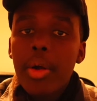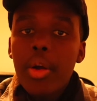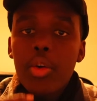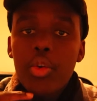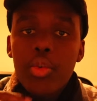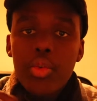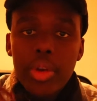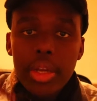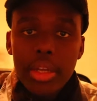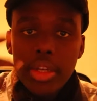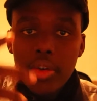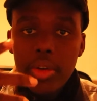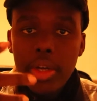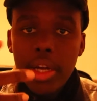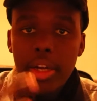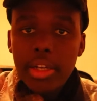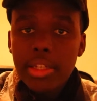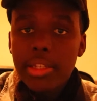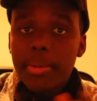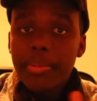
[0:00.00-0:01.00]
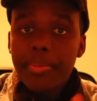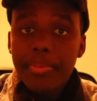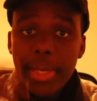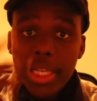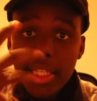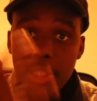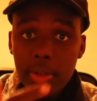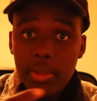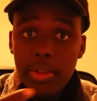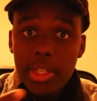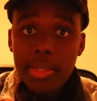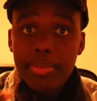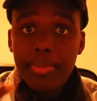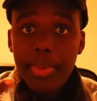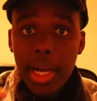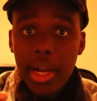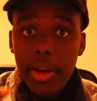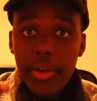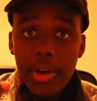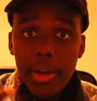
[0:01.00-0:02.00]
create your character based on this
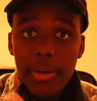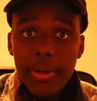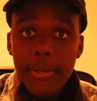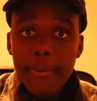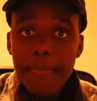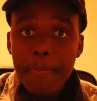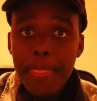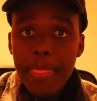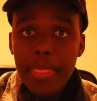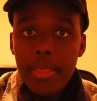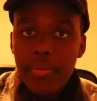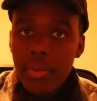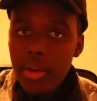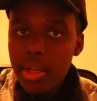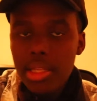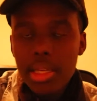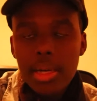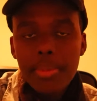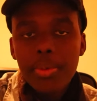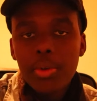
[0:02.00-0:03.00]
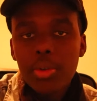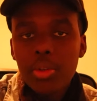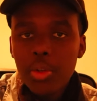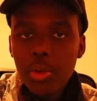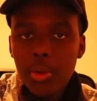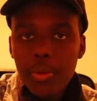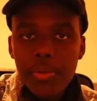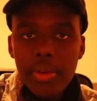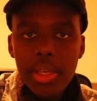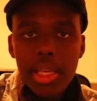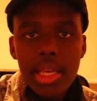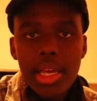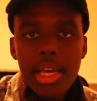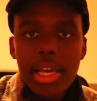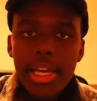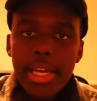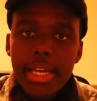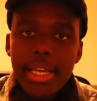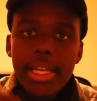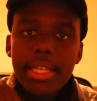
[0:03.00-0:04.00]
background. For example, Luffy,
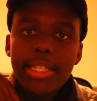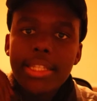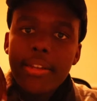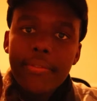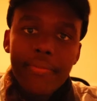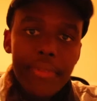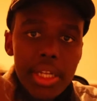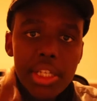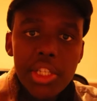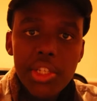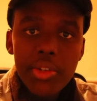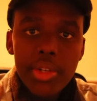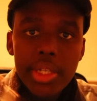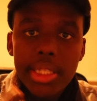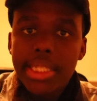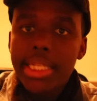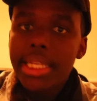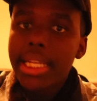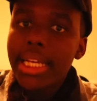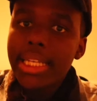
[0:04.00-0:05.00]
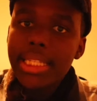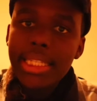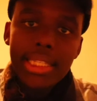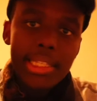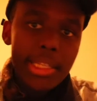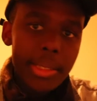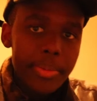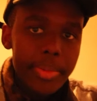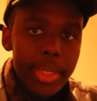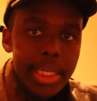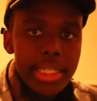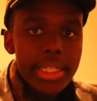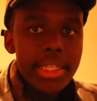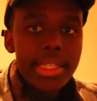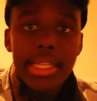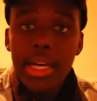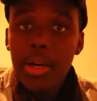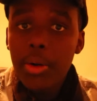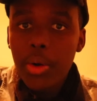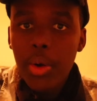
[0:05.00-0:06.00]
he's adventurous. He likes eating meat. He's
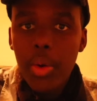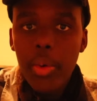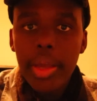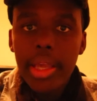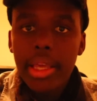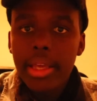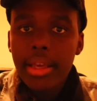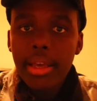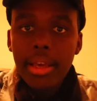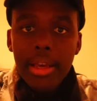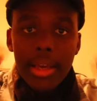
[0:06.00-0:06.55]
outgoing.